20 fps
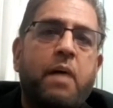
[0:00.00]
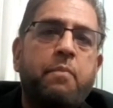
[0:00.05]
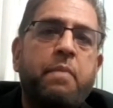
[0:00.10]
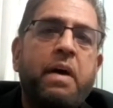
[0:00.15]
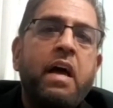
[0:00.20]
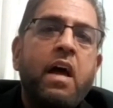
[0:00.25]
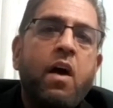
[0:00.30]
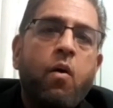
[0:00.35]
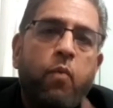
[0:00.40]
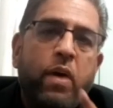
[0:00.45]

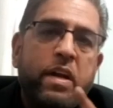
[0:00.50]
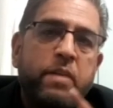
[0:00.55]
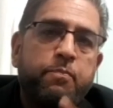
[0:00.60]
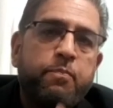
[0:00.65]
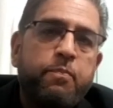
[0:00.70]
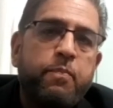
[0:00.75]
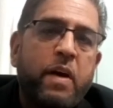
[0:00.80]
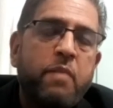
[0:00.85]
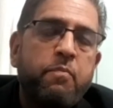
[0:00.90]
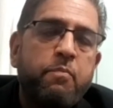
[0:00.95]
When,
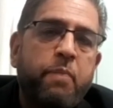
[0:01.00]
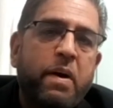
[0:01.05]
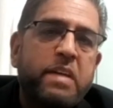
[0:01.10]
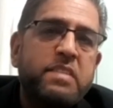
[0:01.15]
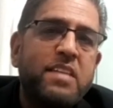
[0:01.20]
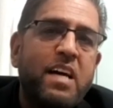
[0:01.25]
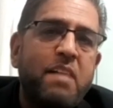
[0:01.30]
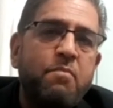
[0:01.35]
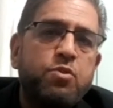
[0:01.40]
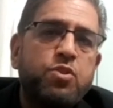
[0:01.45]
when Pakistan
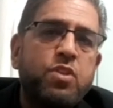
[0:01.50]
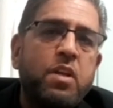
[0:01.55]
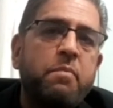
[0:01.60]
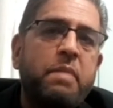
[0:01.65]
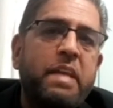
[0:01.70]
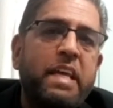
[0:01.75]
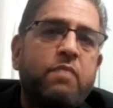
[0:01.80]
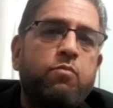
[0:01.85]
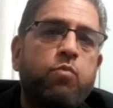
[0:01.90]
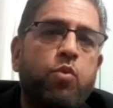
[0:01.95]
Muslim League
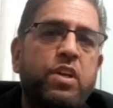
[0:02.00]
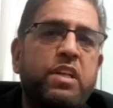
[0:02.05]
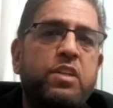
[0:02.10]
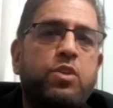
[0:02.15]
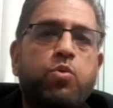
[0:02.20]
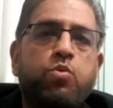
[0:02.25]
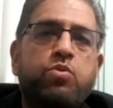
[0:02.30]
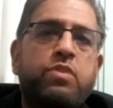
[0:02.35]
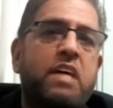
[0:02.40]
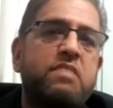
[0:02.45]
won in
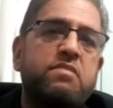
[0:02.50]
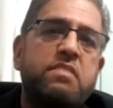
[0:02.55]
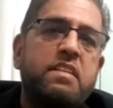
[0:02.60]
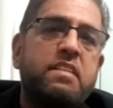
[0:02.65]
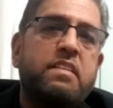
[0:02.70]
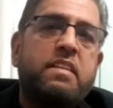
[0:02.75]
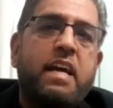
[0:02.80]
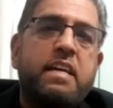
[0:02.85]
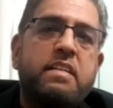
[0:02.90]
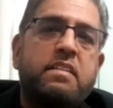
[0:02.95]

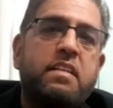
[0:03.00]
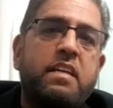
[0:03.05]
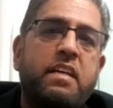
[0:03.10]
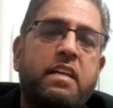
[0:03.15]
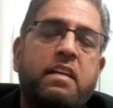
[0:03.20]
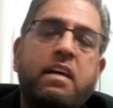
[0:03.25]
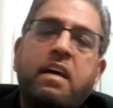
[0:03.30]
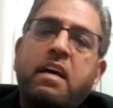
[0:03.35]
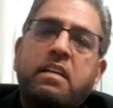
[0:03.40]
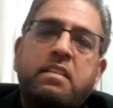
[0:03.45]
2013,
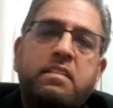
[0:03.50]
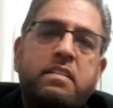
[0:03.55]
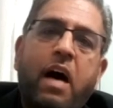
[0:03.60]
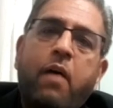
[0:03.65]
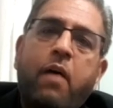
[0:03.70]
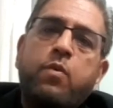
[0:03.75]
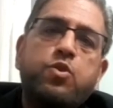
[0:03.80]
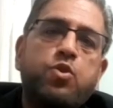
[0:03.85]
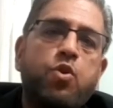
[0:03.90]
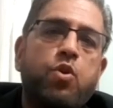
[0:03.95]
that was
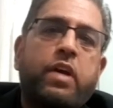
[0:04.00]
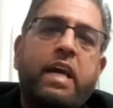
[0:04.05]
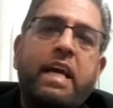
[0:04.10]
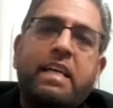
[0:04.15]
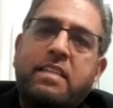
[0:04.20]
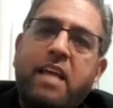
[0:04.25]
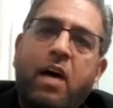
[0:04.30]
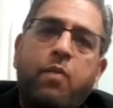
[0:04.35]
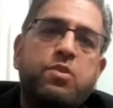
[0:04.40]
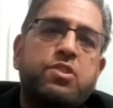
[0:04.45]
okay. That
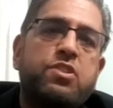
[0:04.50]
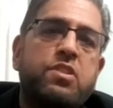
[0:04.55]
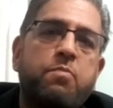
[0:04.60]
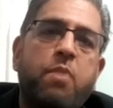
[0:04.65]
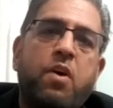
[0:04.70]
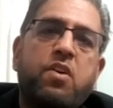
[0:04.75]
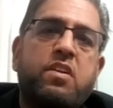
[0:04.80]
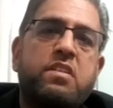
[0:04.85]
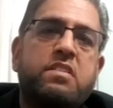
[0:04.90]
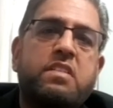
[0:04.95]
was
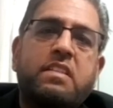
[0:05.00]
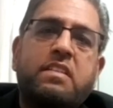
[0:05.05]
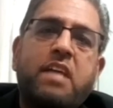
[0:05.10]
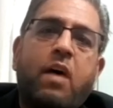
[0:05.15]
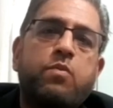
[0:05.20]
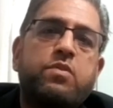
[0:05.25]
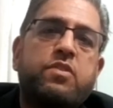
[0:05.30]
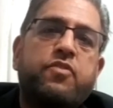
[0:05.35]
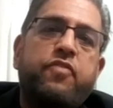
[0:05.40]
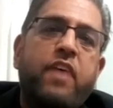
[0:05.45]
democracy. That was a
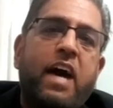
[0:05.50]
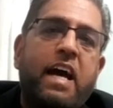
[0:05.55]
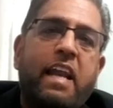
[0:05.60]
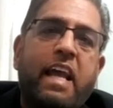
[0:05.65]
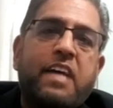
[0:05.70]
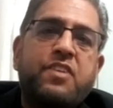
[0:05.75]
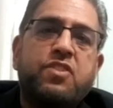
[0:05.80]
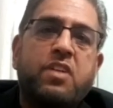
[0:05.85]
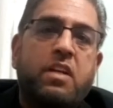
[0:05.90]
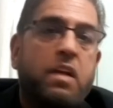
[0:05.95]
fair
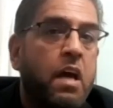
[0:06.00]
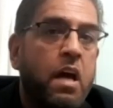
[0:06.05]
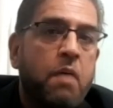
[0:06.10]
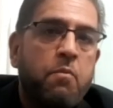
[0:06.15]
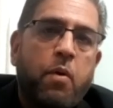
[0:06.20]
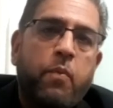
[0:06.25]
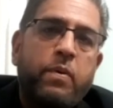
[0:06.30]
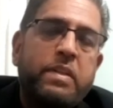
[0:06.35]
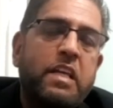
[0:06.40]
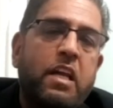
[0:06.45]
election. But when
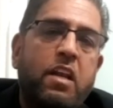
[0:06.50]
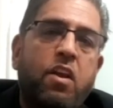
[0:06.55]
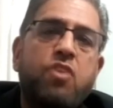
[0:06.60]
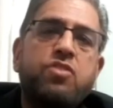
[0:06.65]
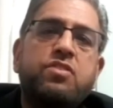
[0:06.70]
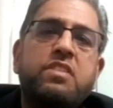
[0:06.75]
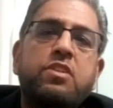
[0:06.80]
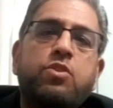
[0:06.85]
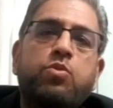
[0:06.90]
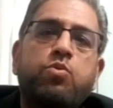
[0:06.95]
they lost in
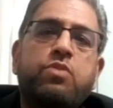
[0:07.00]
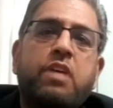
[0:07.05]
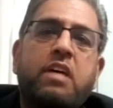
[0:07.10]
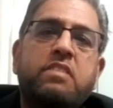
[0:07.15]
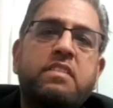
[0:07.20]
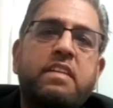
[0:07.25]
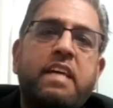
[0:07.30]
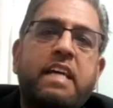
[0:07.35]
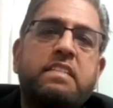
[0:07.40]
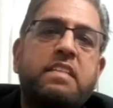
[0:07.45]

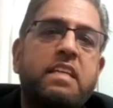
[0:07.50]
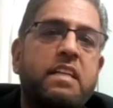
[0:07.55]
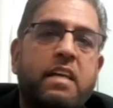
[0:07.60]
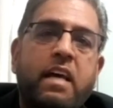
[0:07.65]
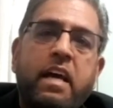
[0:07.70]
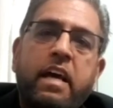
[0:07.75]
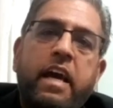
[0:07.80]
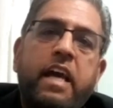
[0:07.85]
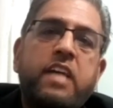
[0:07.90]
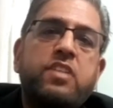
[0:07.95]
2018,
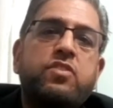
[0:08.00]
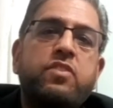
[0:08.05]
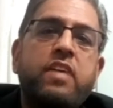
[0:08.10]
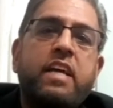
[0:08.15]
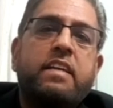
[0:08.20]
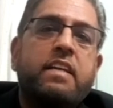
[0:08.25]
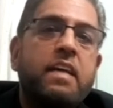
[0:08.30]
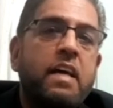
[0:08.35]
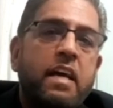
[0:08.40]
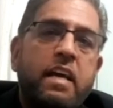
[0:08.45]
it's rigged.
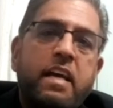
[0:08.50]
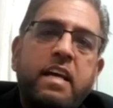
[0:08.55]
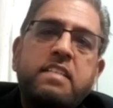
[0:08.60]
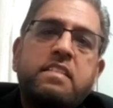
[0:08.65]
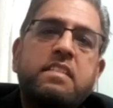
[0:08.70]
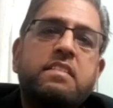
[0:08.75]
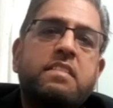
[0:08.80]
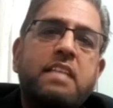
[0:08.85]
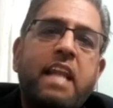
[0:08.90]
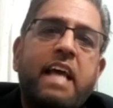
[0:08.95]
He's yeah. a
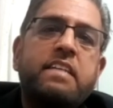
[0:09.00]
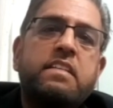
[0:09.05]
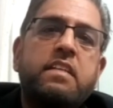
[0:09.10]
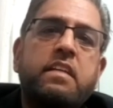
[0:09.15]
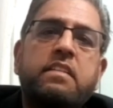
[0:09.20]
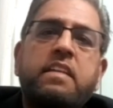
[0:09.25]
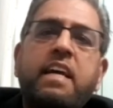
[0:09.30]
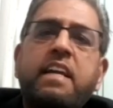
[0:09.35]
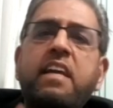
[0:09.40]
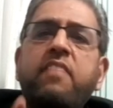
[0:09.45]
selected. Then
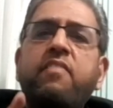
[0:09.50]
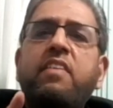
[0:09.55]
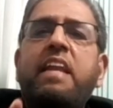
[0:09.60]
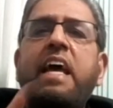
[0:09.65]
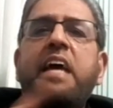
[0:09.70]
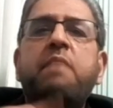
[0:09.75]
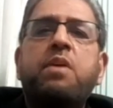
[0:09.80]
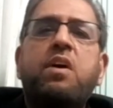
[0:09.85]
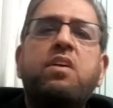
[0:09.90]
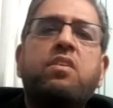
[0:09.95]
even let
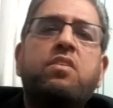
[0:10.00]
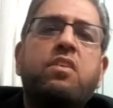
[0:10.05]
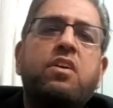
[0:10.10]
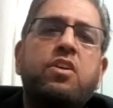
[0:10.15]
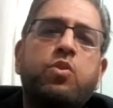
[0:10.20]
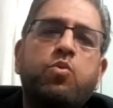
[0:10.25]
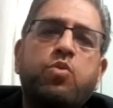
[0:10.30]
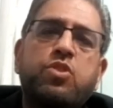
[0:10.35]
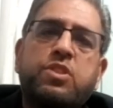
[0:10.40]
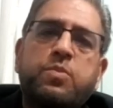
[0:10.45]
Imran Khan do a
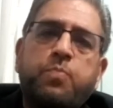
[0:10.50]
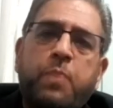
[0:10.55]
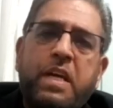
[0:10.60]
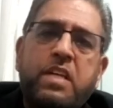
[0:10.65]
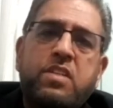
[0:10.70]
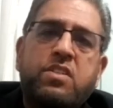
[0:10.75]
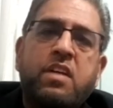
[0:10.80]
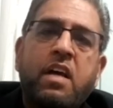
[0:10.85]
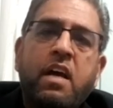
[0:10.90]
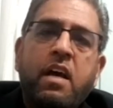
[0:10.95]
speech
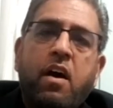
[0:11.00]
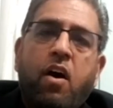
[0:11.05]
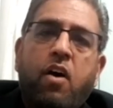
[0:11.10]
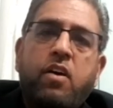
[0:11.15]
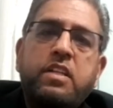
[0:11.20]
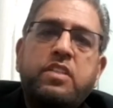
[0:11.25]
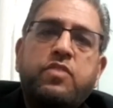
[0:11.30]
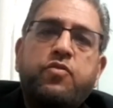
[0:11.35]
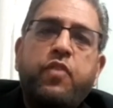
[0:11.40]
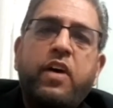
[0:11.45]
on his
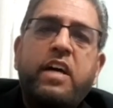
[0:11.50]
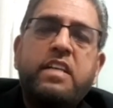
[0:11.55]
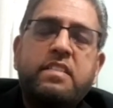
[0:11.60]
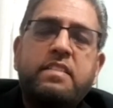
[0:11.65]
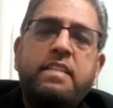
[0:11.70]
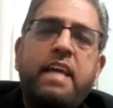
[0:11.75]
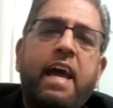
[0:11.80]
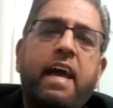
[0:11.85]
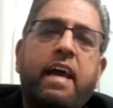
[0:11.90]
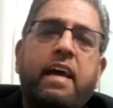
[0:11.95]
first
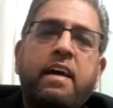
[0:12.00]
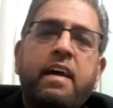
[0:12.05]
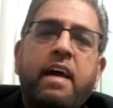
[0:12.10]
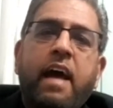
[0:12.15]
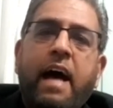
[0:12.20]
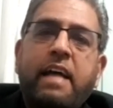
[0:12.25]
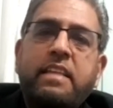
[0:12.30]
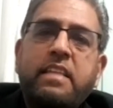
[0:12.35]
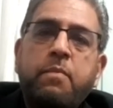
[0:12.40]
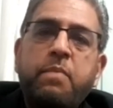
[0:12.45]
day, and they've
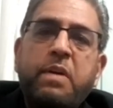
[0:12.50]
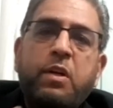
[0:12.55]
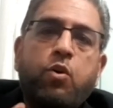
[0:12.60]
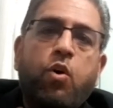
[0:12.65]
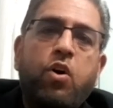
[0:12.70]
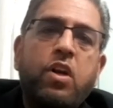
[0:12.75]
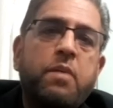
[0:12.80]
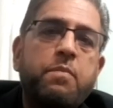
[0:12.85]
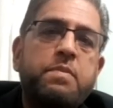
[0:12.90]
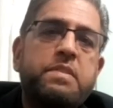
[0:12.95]
been calling him
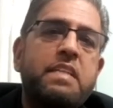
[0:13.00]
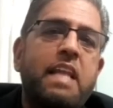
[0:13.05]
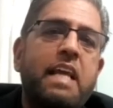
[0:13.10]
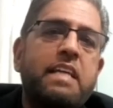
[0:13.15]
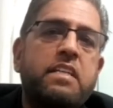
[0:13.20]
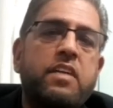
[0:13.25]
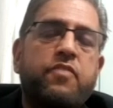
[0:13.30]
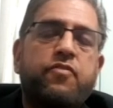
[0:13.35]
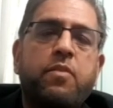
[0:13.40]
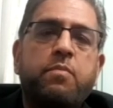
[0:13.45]
selected
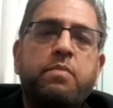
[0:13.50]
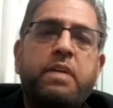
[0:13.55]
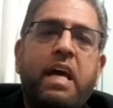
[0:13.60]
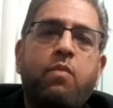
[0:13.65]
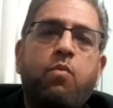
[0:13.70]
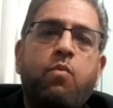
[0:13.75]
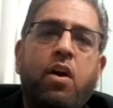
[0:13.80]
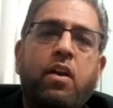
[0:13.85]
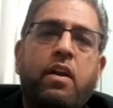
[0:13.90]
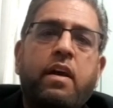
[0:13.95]
from day one.